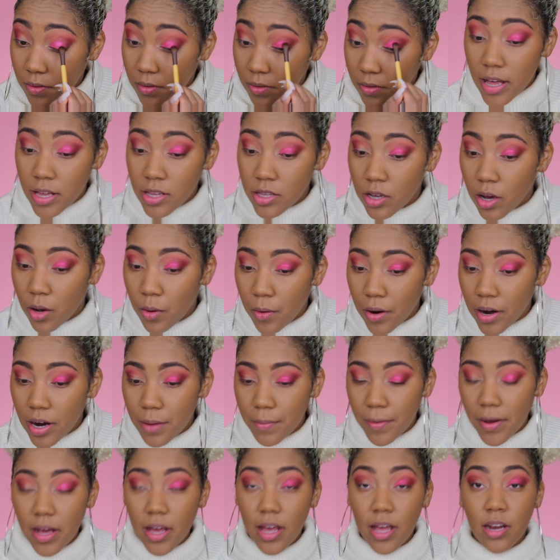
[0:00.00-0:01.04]
And don't worry
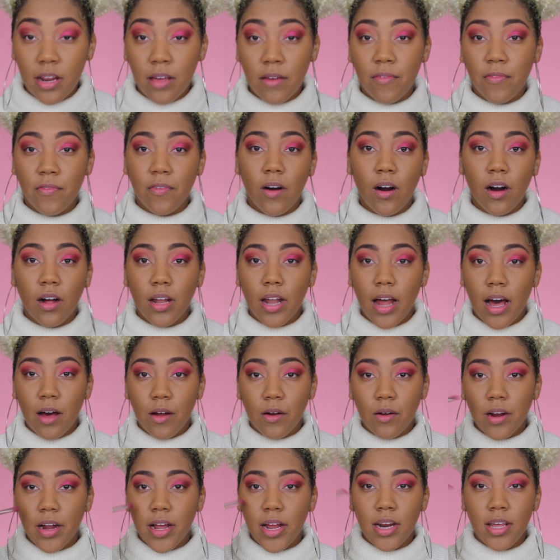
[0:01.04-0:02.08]
about any fallout
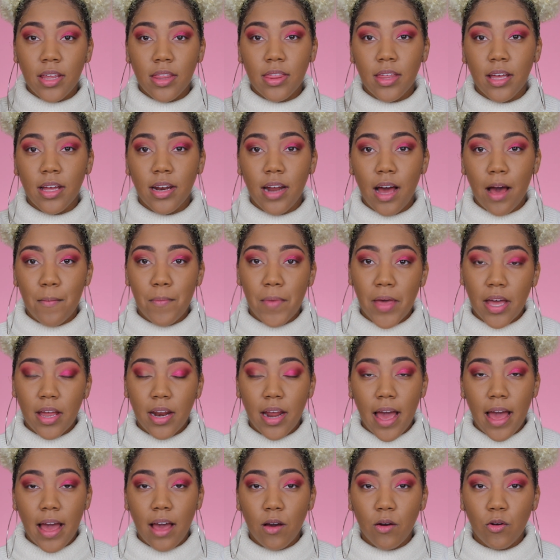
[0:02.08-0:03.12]
or anything not being
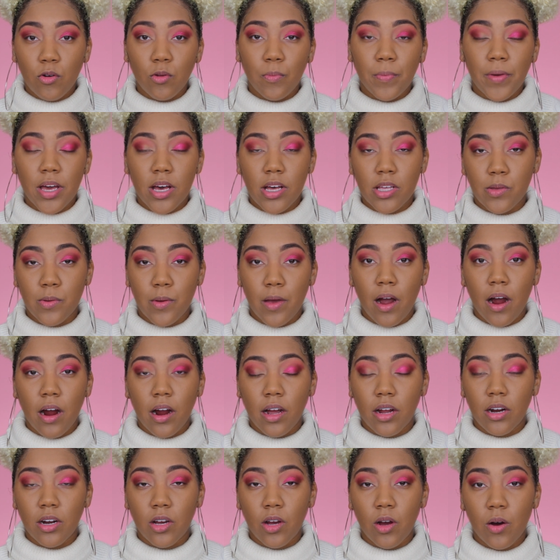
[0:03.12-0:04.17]
angled because we are
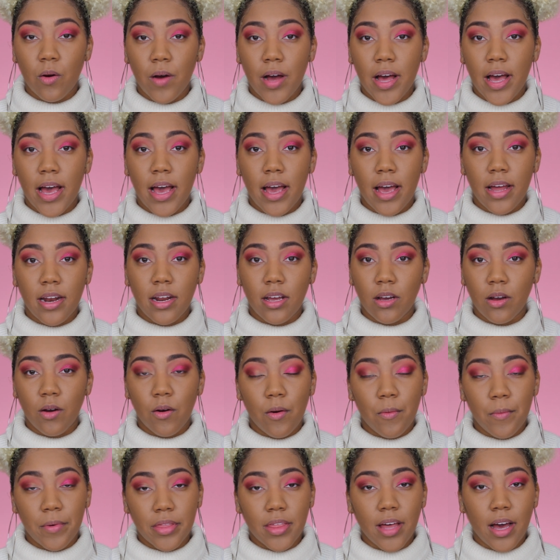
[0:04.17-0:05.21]
going to go ahead and
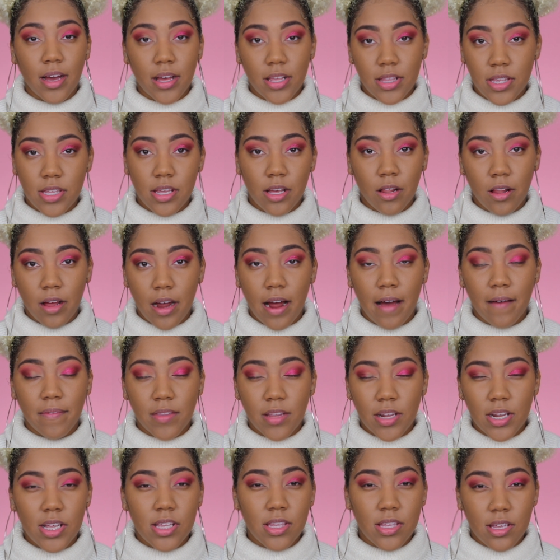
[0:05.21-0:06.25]
go in with that concealer
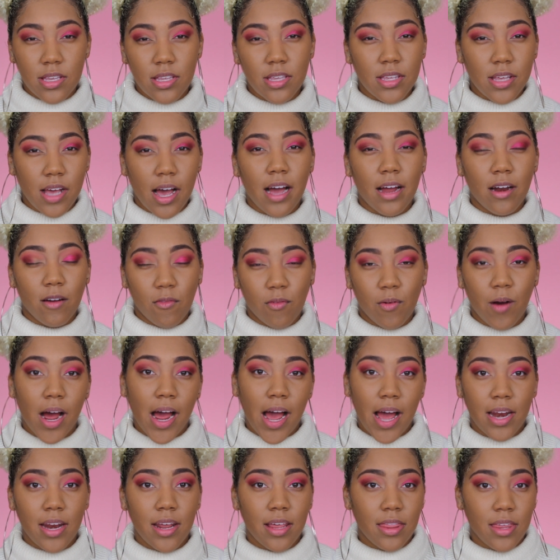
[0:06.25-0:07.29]
after this. This is kind of why
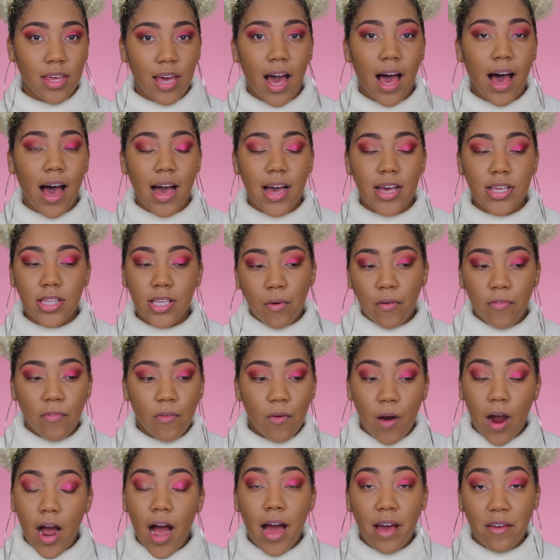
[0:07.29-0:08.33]
I did the eyes
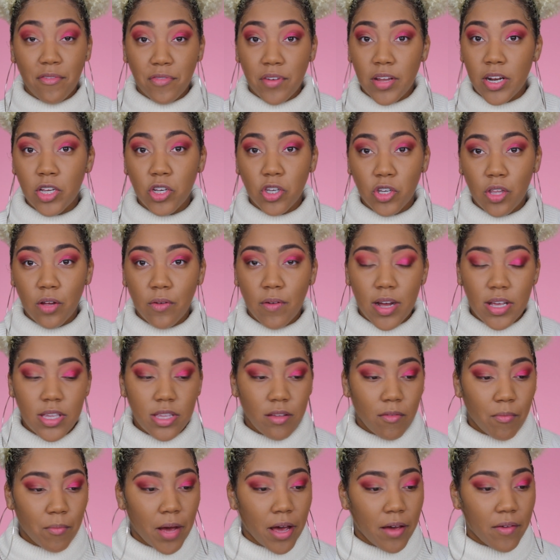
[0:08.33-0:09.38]
before I finished the rest
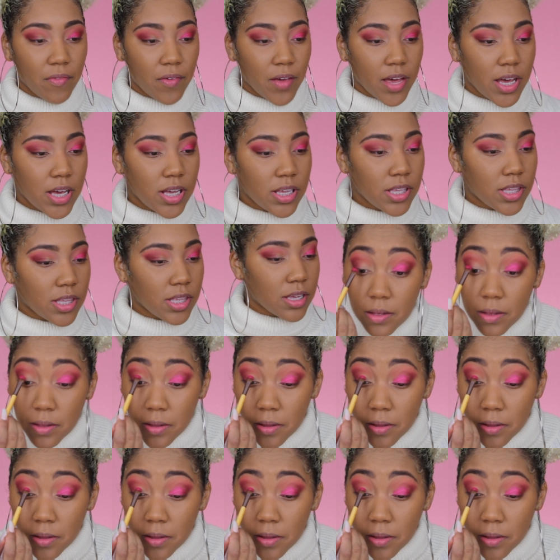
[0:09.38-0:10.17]
of my face.